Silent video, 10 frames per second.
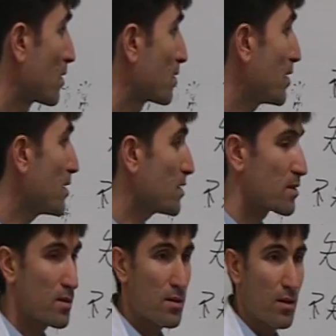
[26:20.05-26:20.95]
then
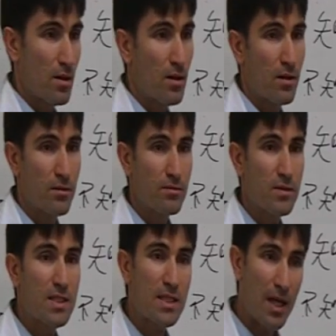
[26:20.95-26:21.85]
it's
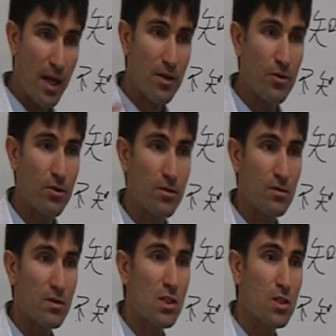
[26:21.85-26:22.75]
scattered,
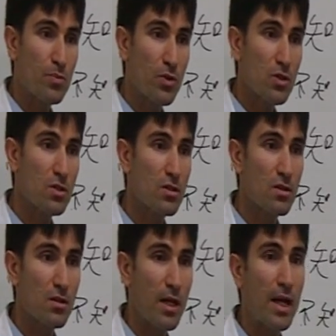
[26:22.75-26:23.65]
dispersed
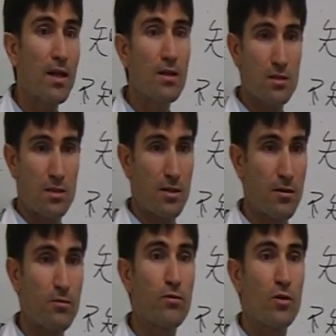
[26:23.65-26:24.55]
endlessly,
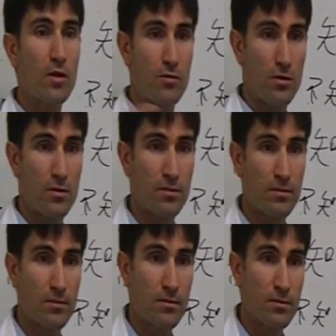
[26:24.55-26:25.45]
forever.
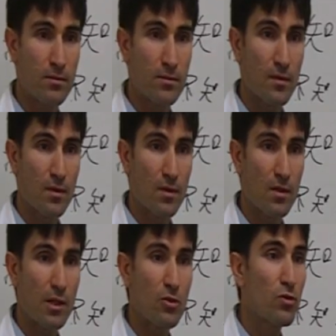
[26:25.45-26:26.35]

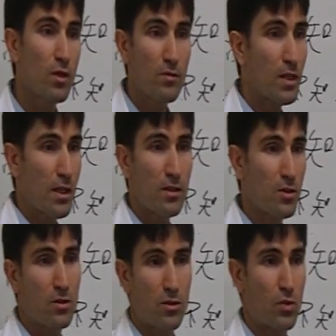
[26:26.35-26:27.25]
Like you never get
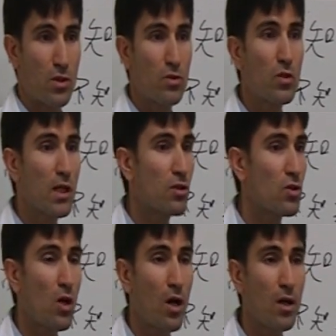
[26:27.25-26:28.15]
to it. You can
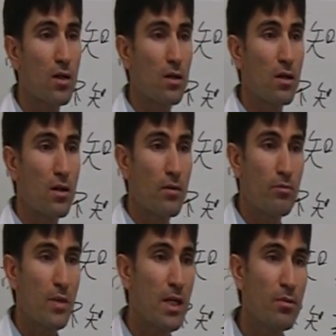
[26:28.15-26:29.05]
talk
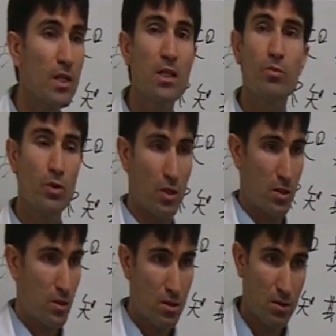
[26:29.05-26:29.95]
many
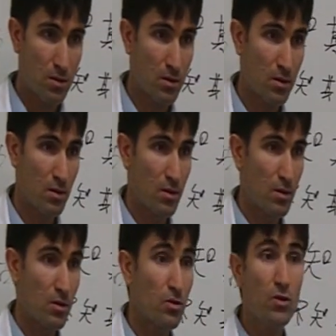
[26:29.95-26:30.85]
books,
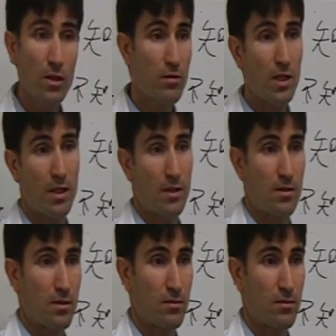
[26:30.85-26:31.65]
you never get it.